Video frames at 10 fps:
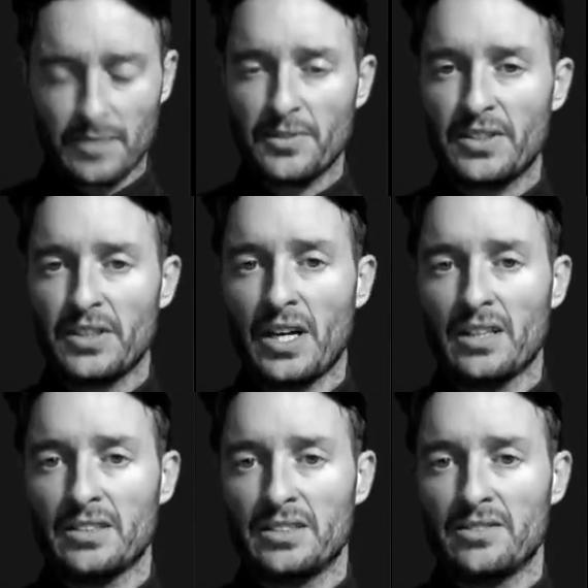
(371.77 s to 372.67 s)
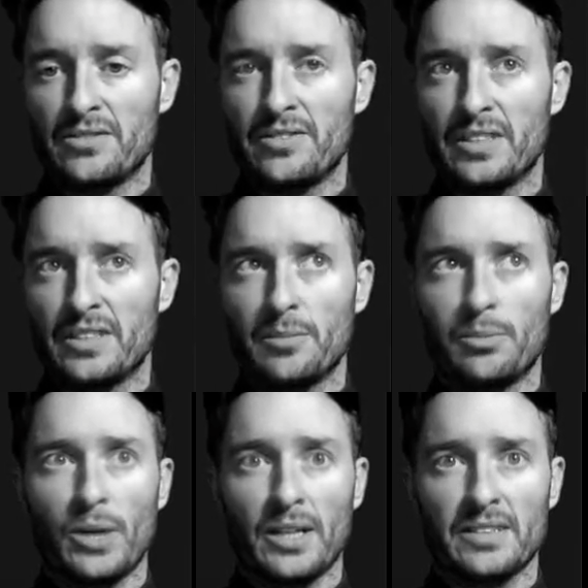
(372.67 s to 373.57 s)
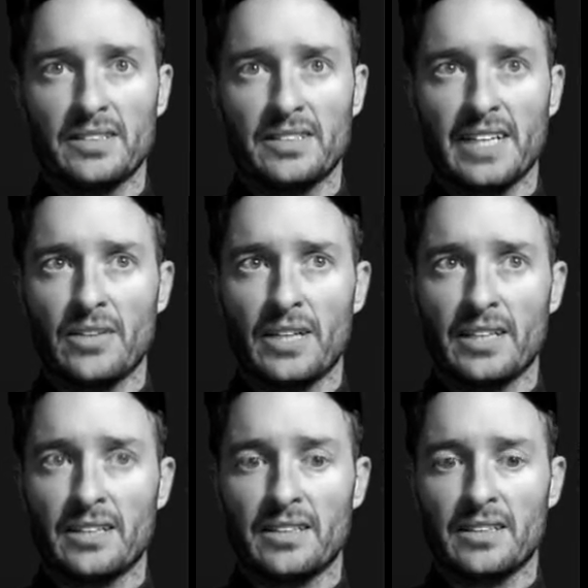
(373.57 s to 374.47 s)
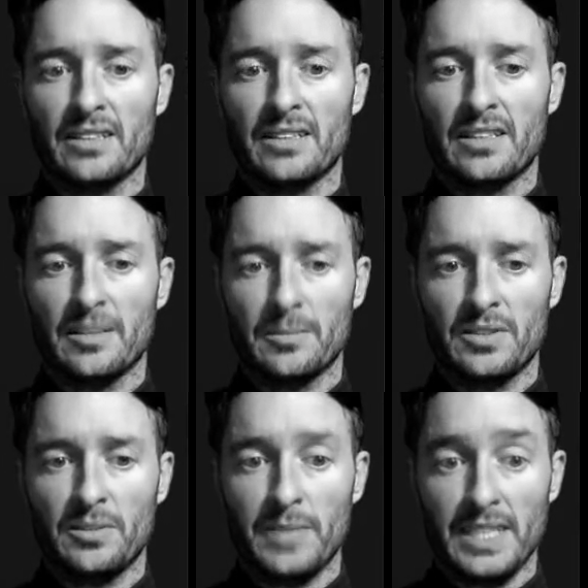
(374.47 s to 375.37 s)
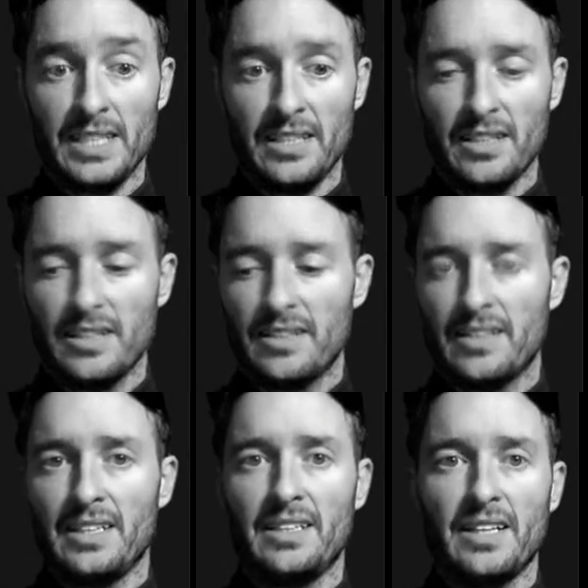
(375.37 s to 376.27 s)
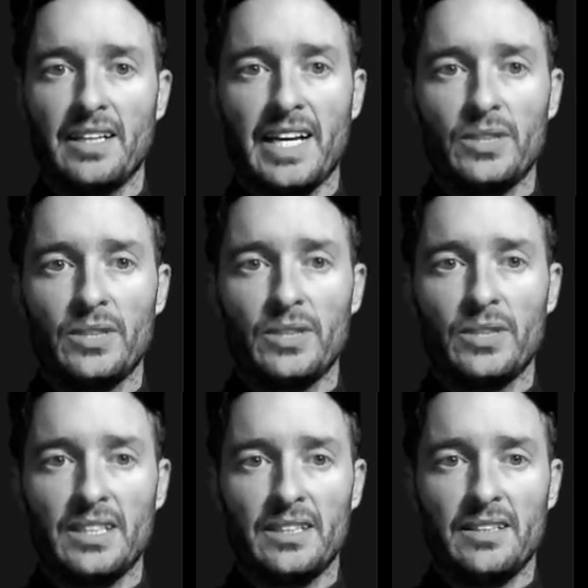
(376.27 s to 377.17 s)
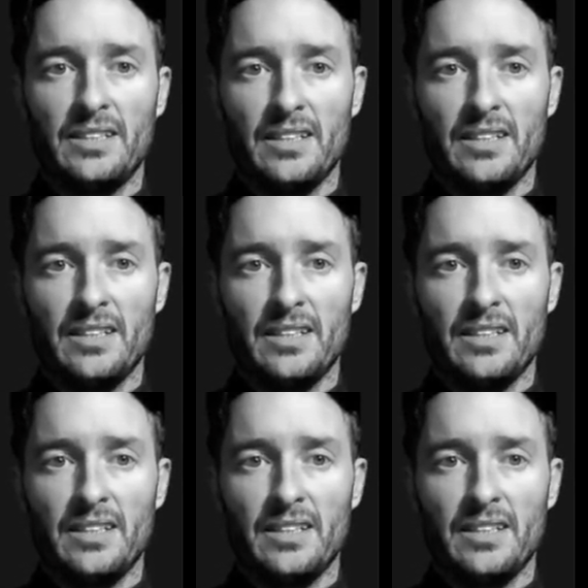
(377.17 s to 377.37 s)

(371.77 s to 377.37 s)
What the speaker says: your knowledge of the process, how that comes to be, right? How did